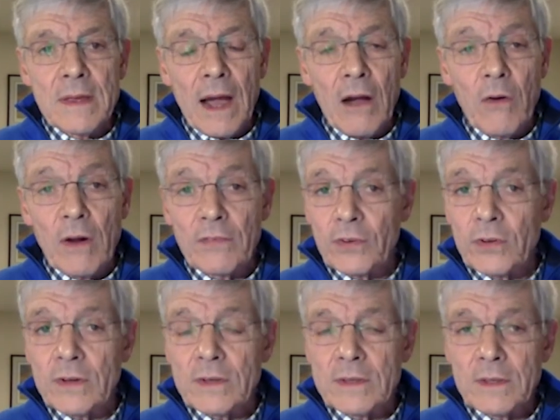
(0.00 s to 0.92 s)

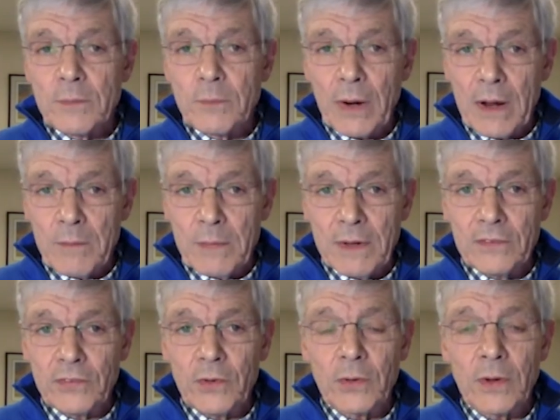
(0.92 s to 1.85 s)
However, the Prime
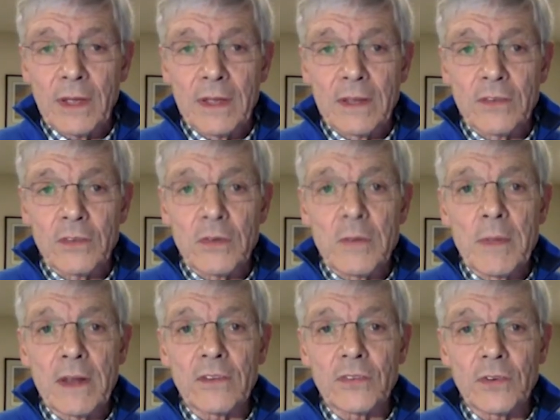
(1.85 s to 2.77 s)
Minister and three
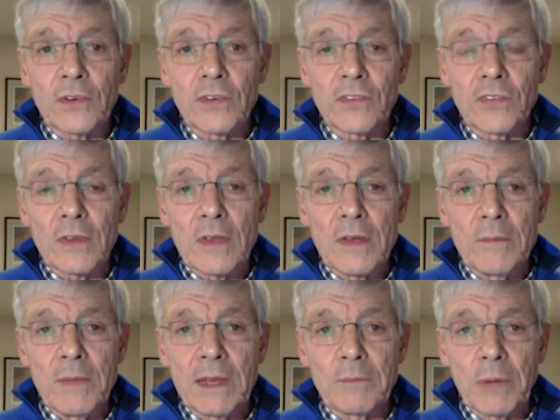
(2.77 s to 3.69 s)
ministers
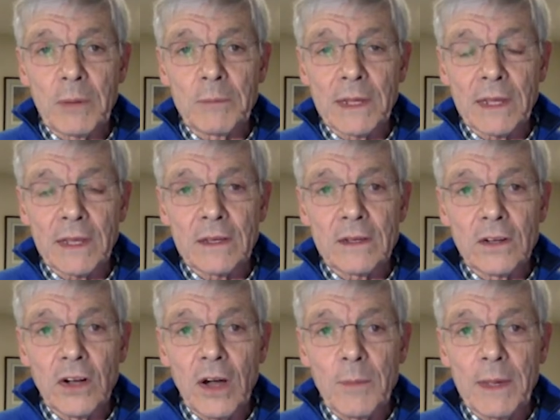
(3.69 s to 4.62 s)
made public
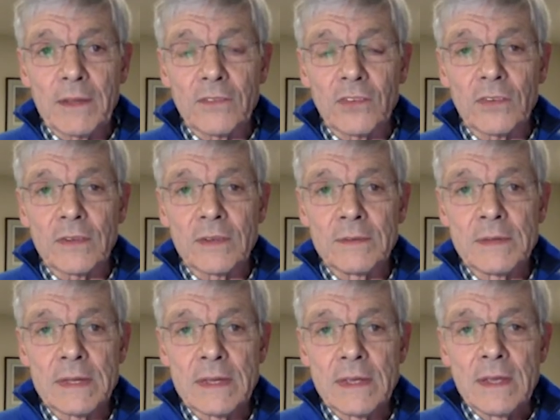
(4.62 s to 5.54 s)
comments.
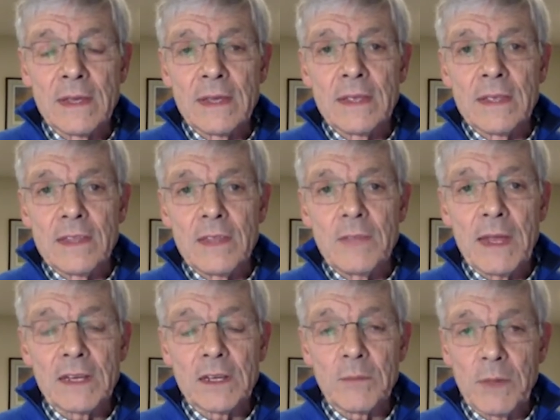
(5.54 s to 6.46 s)
They
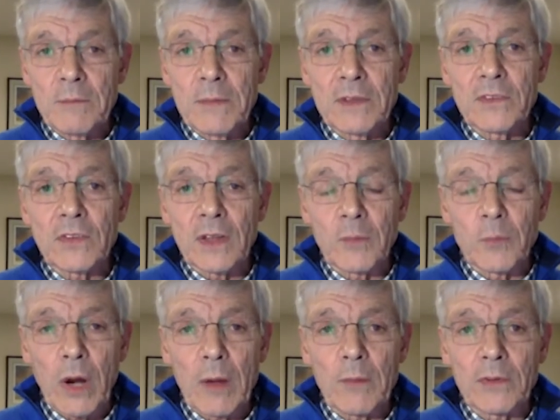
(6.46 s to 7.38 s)
made commitments
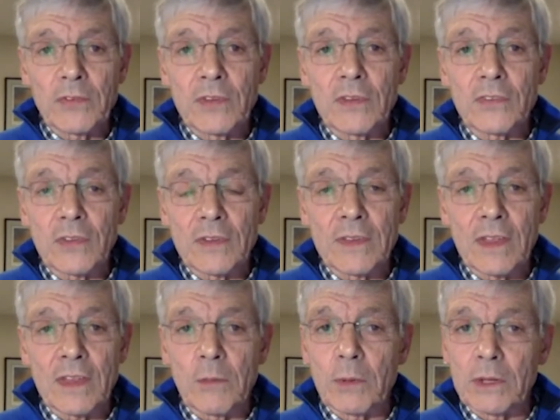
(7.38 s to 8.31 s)
and promises
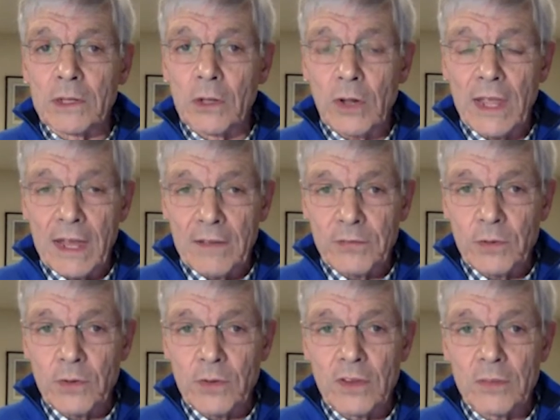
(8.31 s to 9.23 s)
that they would look
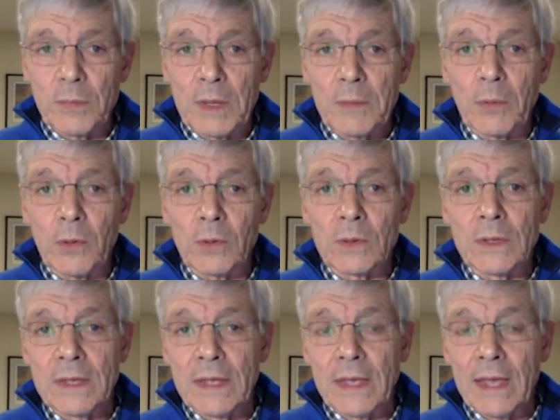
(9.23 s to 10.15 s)
after these people
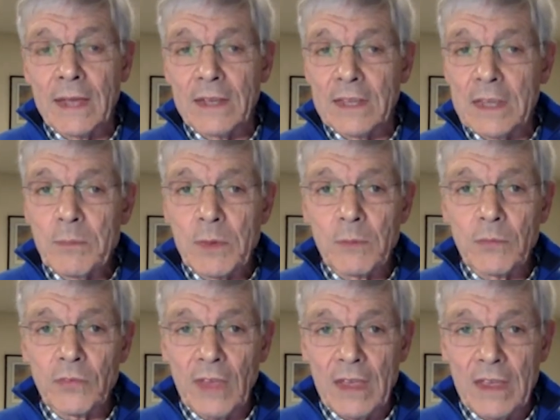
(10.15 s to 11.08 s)
and keep
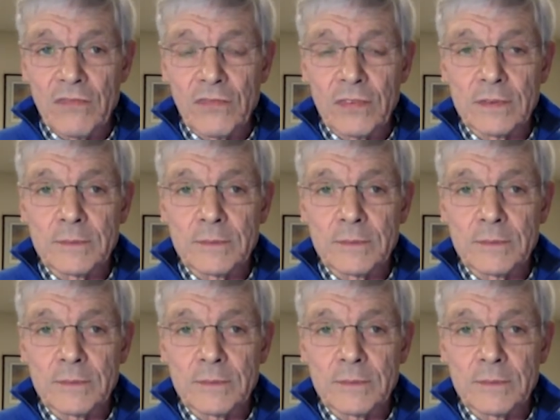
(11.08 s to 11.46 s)
them safe.